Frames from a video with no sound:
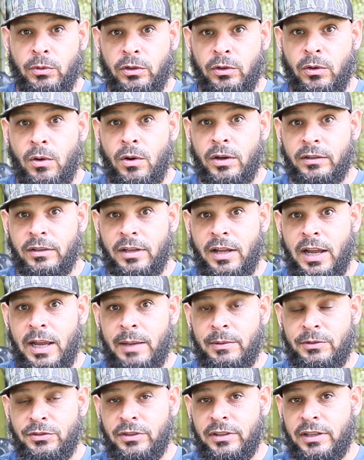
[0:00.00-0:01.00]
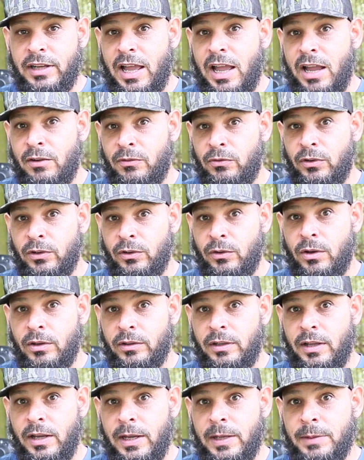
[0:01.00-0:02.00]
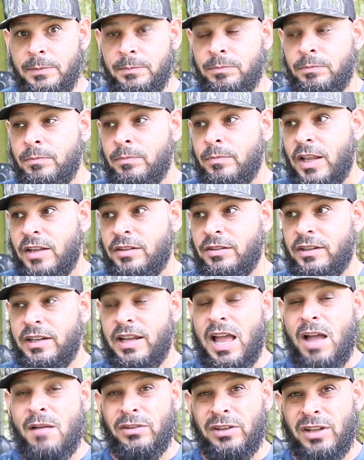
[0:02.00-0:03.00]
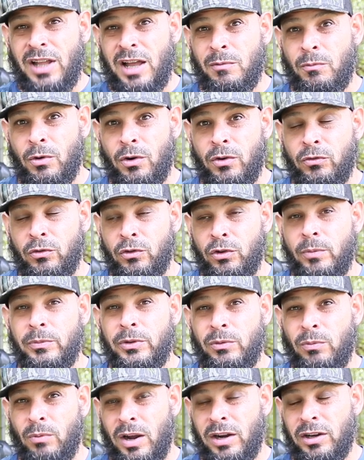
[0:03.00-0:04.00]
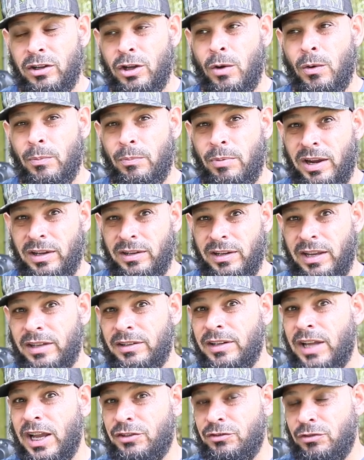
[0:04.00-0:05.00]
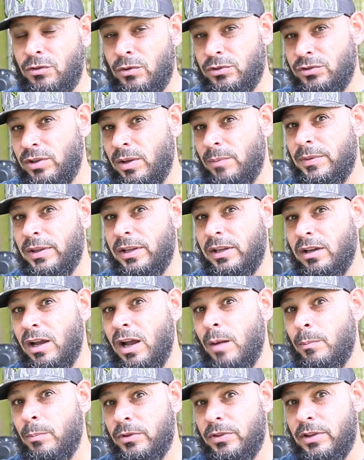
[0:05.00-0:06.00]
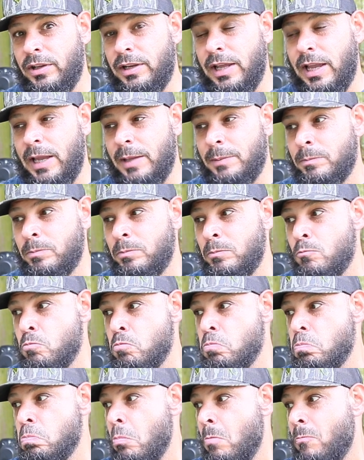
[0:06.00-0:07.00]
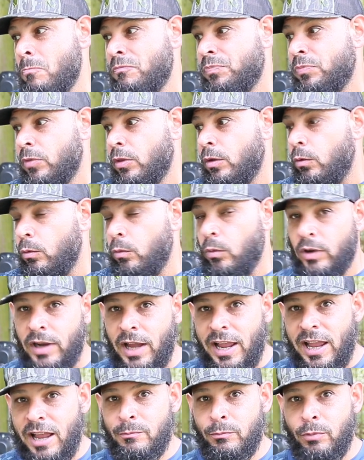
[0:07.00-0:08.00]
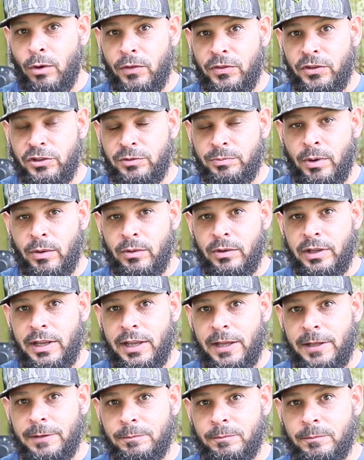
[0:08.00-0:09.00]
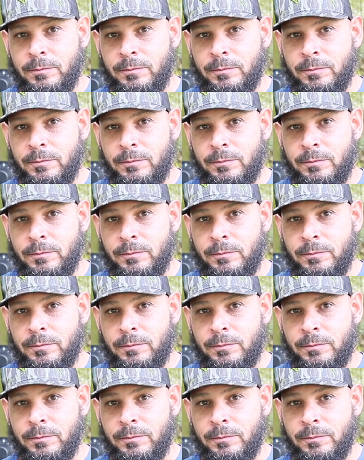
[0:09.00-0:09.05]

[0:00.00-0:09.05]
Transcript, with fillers: a long time, that you're going to have for a long time, that's going to have a lot more room, you want to go with probably like a Nitro or something upper than that. Would I have bought this boat again?